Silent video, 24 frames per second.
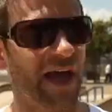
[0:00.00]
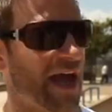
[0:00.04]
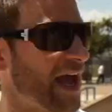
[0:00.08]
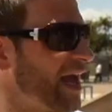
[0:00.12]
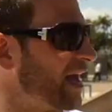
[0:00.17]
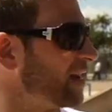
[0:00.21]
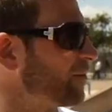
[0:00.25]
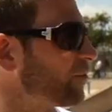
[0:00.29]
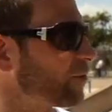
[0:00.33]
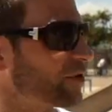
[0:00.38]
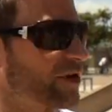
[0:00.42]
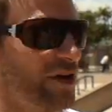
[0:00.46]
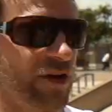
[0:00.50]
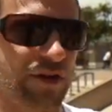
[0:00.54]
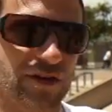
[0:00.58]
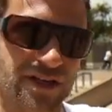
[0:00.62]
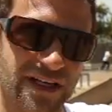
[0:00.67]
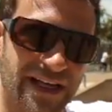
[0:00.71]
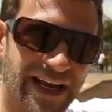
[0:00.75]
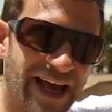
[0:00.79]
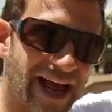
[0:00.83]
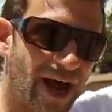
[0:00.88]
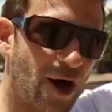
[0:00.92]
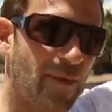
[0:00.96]
and we're
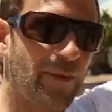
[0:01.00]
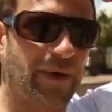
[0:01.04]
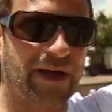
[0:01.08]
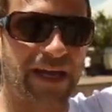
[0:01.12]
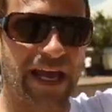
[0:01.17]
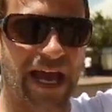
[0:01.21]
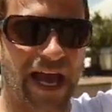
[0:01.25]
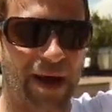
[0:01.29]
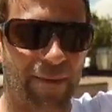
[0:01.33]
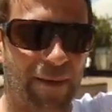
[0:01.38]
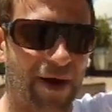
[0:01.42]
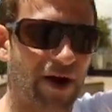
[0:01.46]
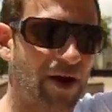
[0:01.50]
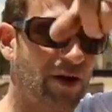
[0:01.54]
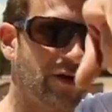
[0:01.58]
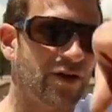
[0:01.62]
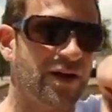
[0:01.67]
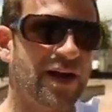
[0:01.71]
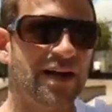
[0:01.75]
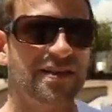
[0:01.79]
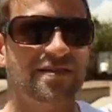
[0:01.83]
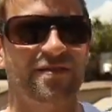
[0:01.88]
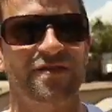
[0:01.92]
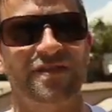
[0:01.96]
using a helmet cam. I know
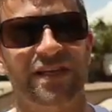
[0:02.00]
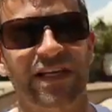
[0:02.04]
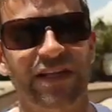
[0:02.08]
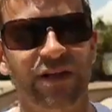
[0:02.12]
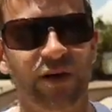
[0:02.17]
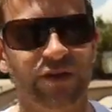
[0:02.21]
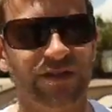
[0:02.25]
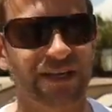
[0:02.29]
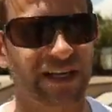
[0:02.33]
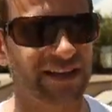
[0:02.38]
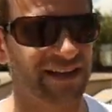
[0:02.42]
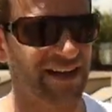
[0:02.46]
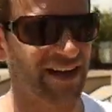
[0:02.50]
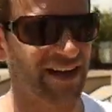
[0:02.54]
you guys have seen those out